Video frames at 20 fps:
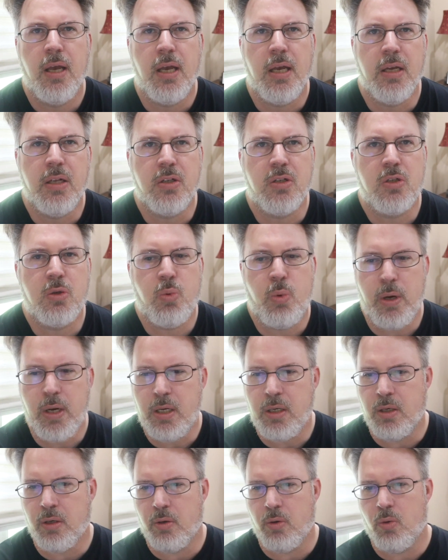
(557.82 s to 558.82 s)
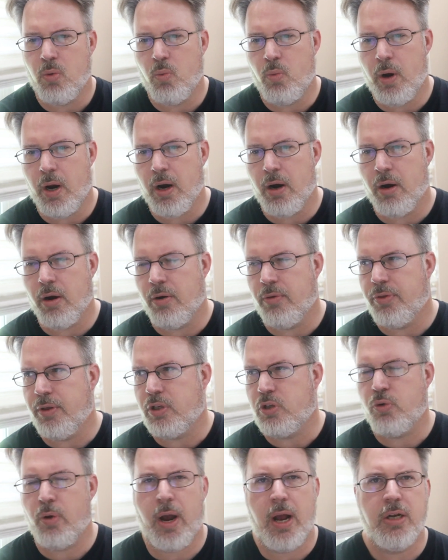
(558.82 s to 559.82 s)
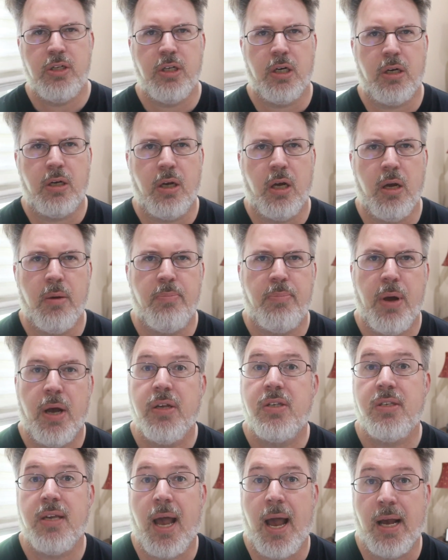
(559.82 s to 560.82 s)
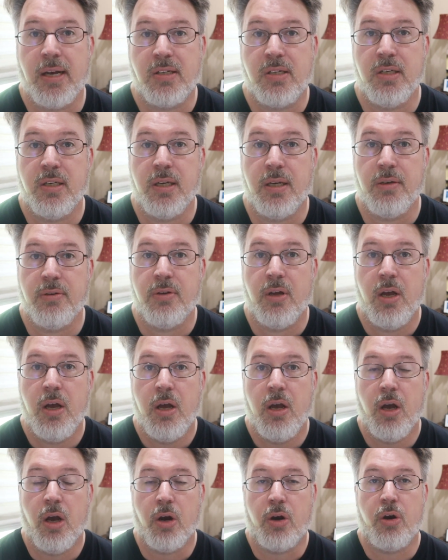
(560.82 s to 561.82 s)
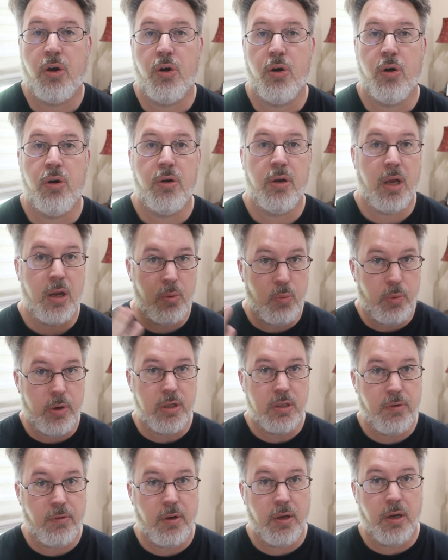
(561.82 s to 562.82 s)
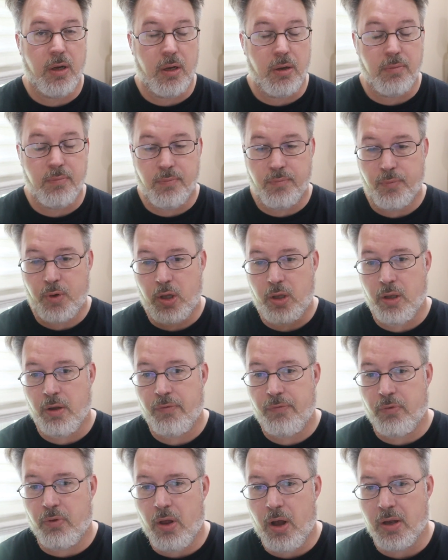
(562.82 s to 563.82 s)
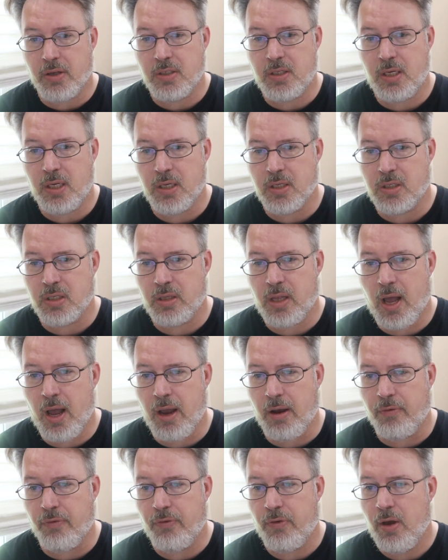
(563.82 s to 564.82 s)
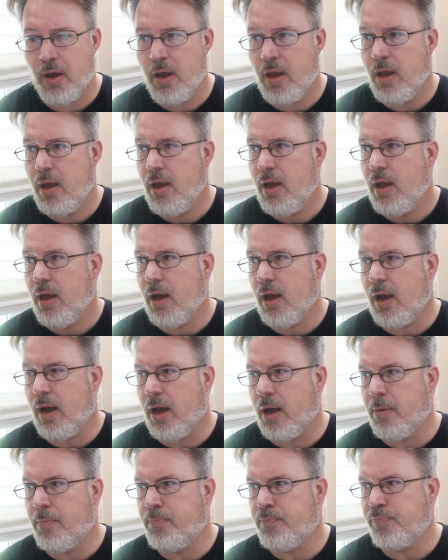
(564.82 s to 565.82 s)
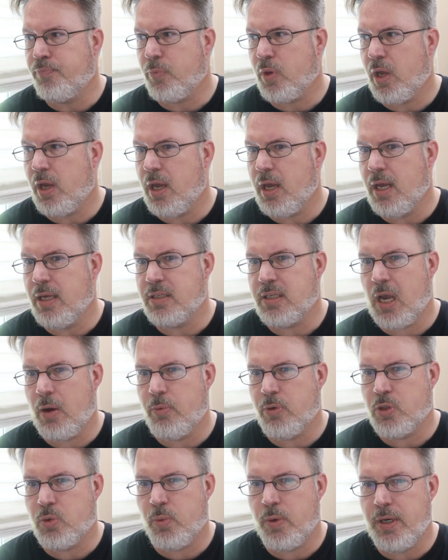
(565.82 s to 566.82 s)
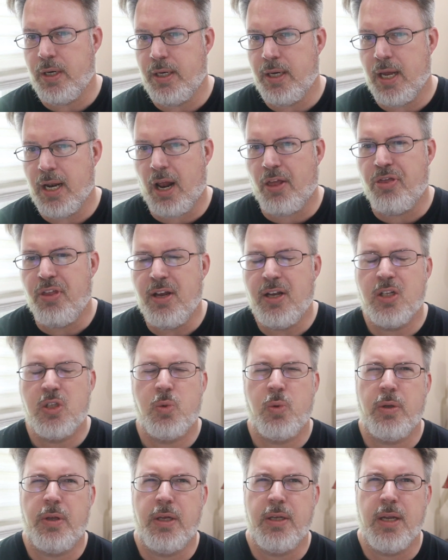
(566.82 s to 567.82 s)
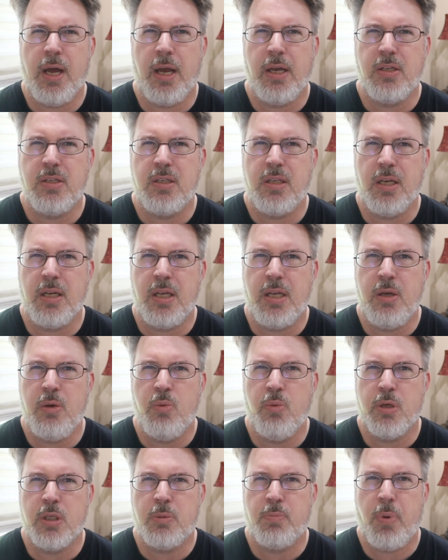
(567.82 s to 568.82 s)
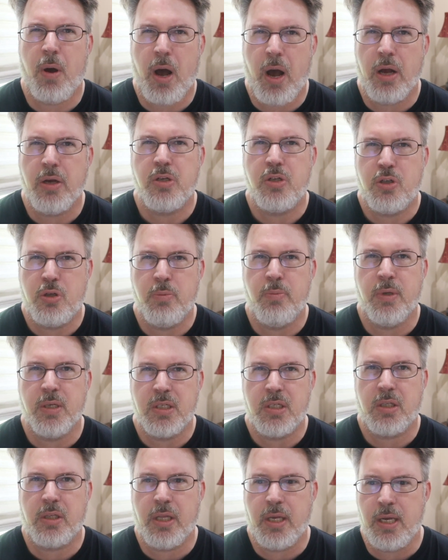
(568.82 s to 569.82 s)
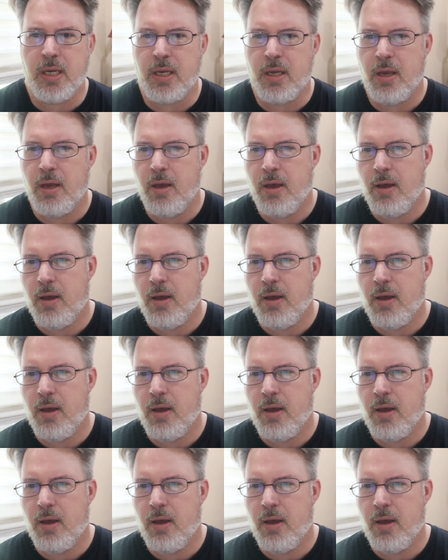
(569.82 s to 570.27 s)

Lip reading: in Sweden where the tragic bus accident occurred in which Cliff lost his life. As I was reading in, I think it's really nice that he was posthumously